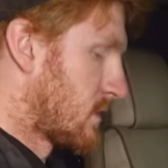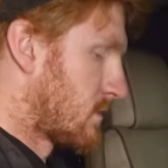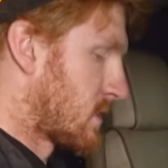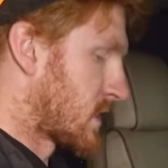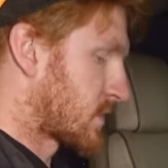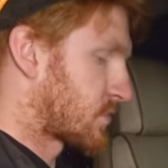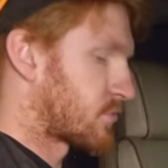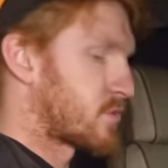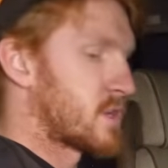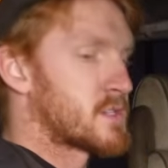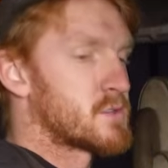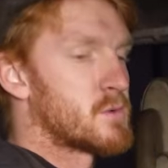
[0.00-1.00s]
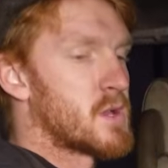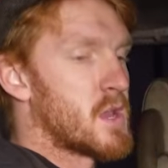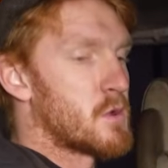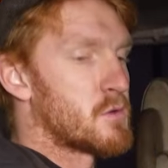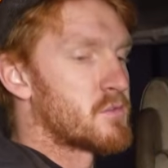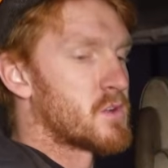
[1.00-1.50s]
Right, straight
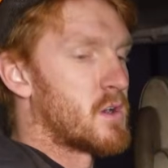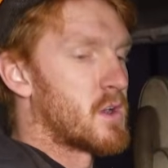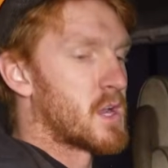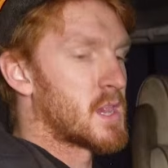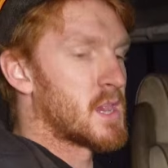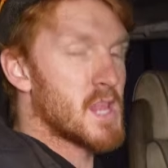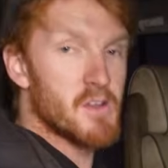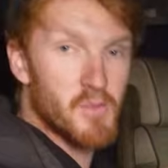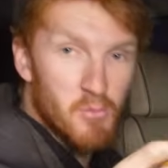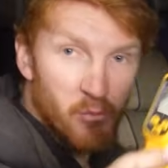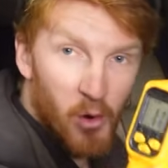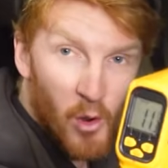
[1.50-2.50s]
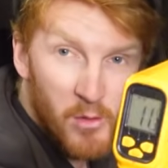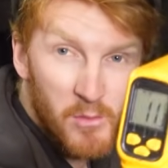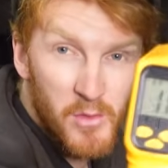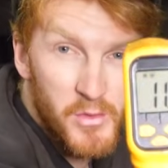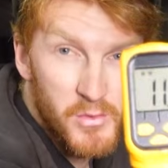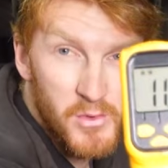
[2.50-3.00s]
away we've got
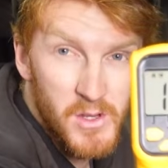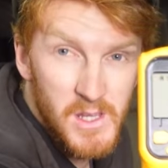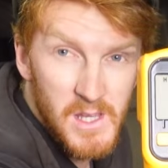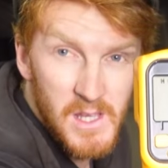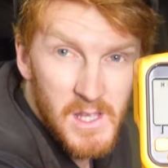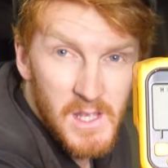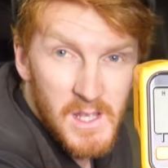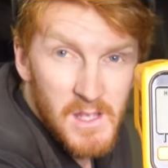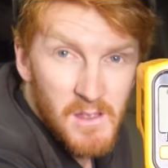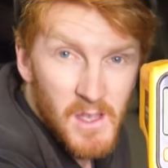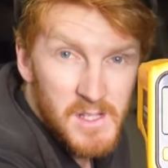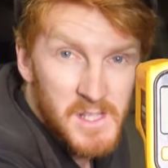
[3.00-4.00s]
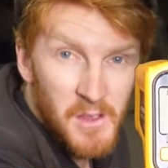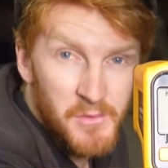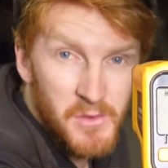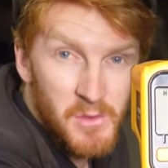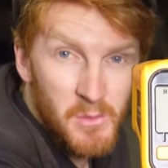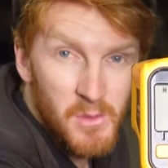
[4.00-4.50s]
11.3. That's
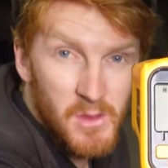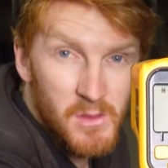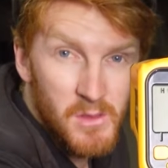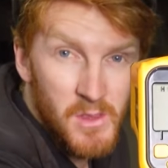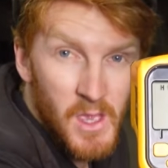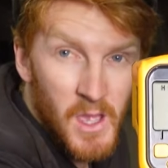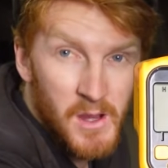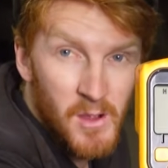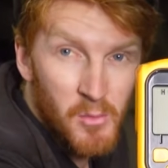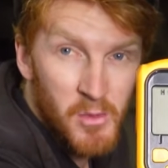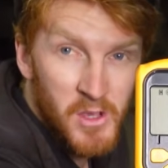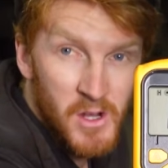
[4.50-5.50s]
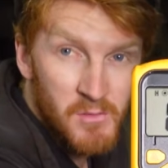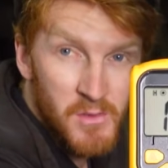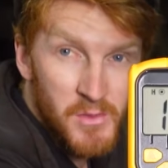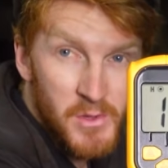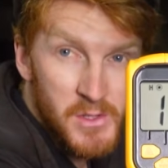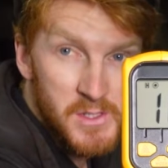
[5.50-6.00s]
after the aircon being on for
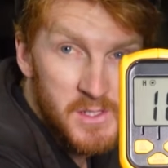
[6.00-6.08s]
30